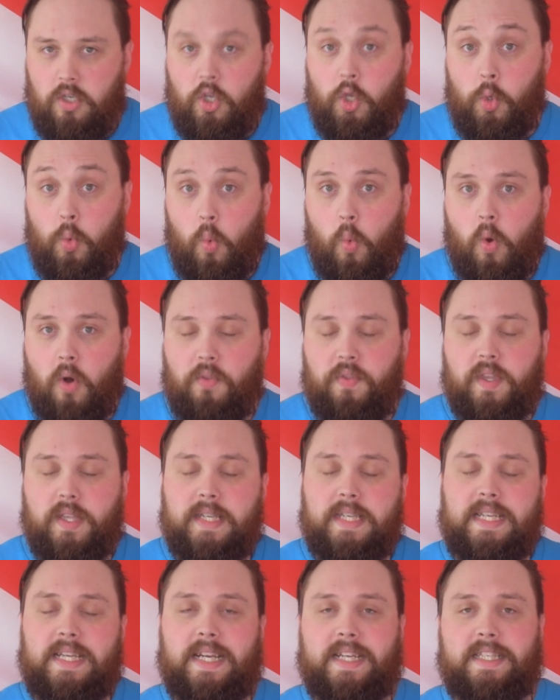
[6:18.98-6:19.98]
you want the
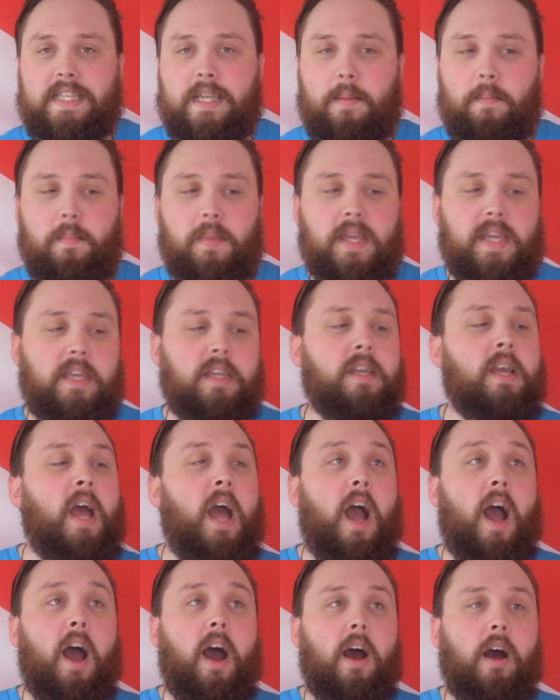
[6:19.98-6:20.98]
DSMB.
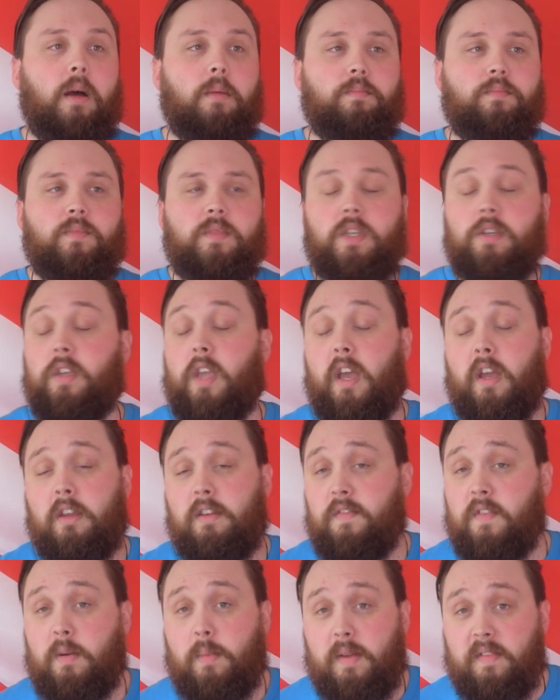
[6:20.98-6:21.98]
So yeah,
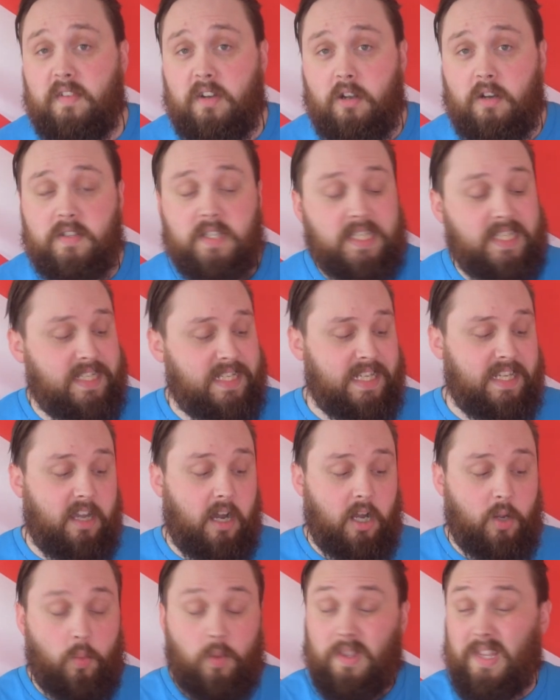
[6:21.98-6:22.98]
if I'm ever lost at sea,
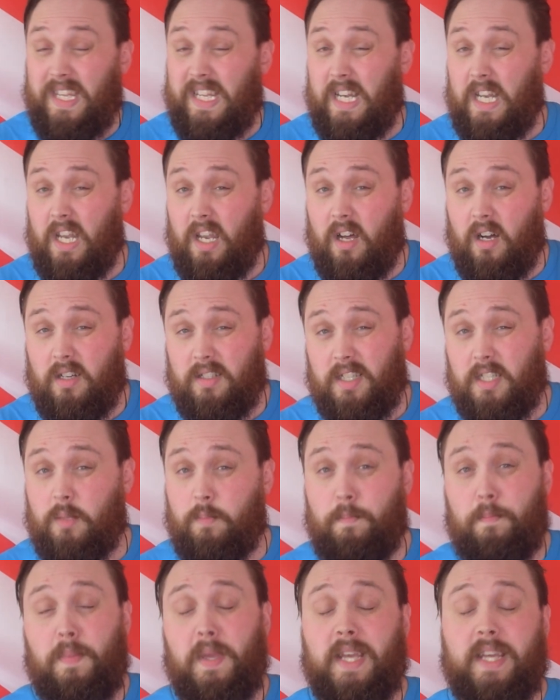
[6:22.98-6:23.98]
I want the largest,
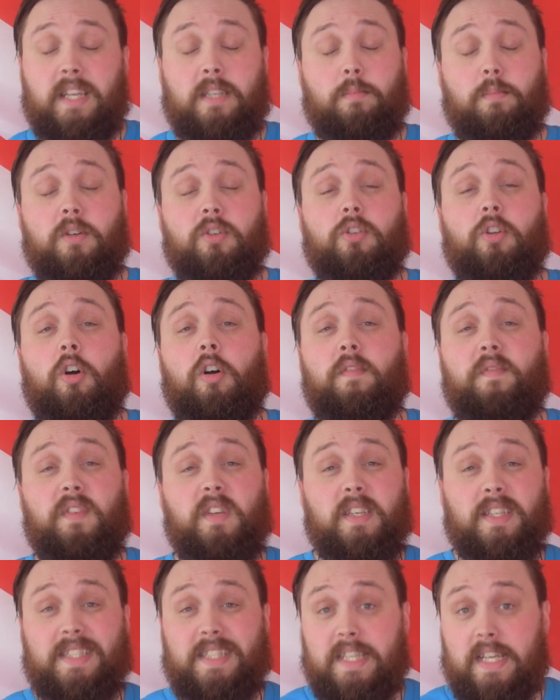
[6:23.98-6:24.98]
biggest, most
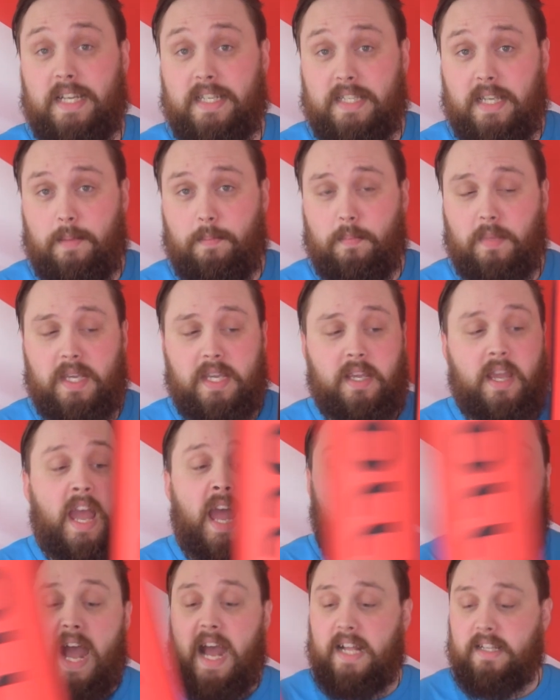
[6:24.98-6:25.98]
obvious DSMB.
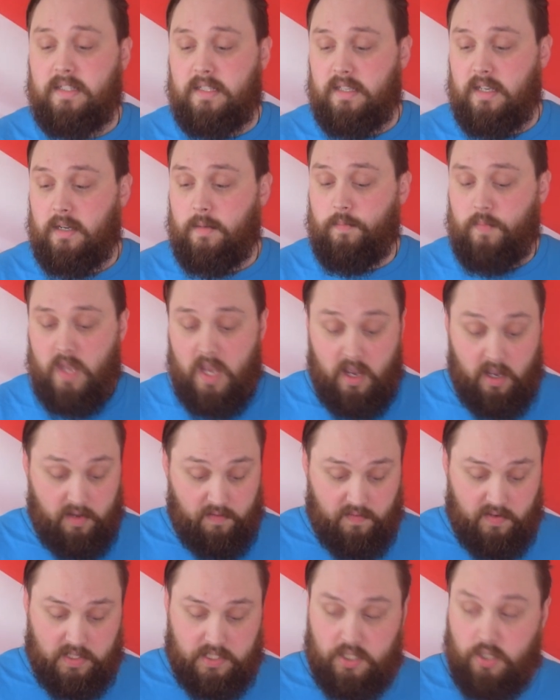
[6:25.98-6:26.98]
And yeah,
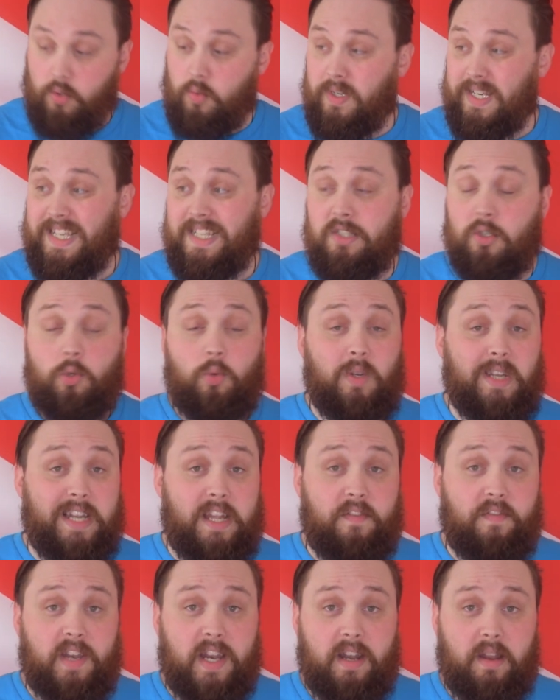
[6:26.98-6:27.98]
if I do need to
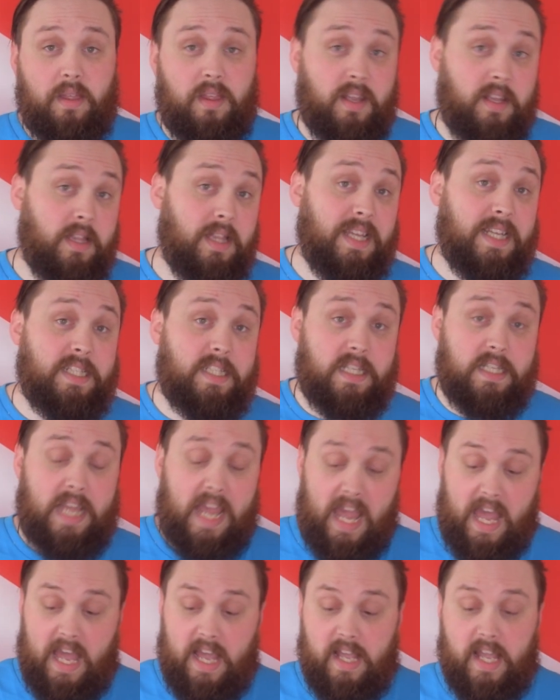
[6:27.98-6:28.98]
lift anything, this
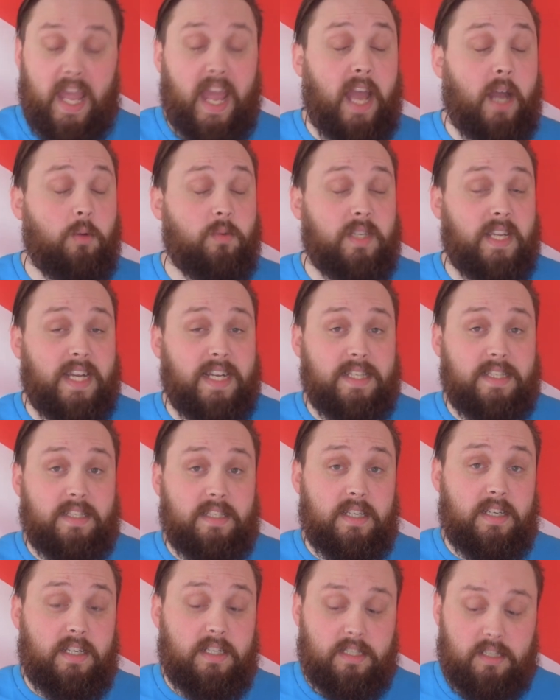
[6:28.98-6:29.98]
can count
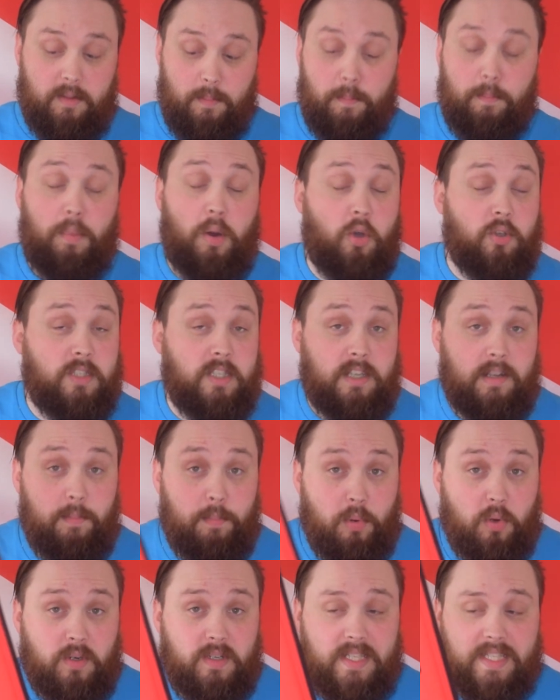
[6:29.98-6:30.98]
as some positive
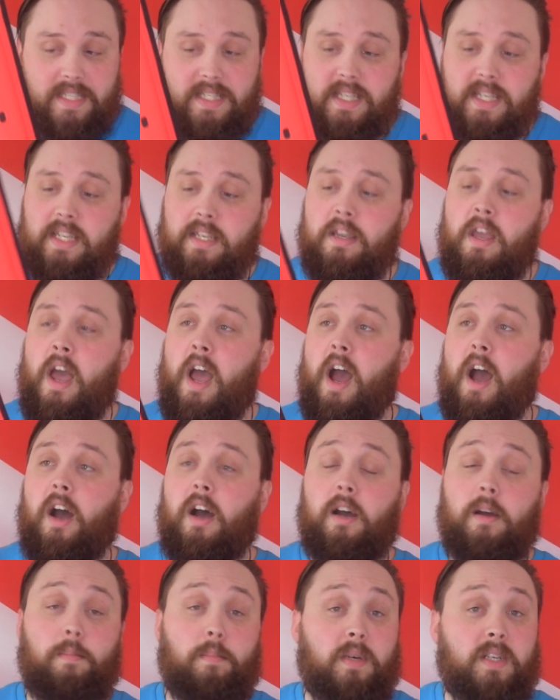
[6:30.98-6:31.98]
buoyancy,
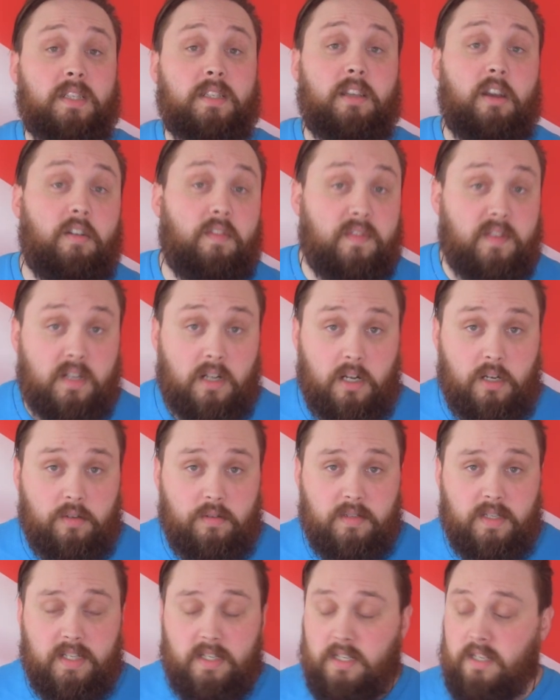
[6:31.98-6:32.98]
myself
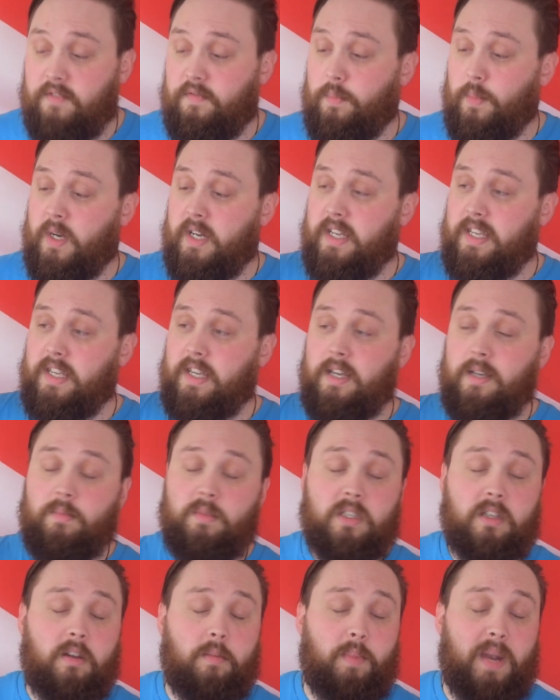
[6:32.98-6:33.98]
included. If my
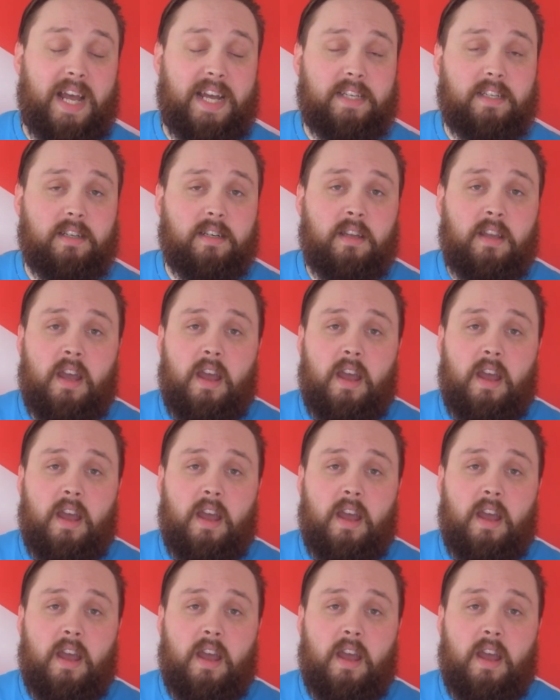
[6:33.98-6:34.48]
sort of bladder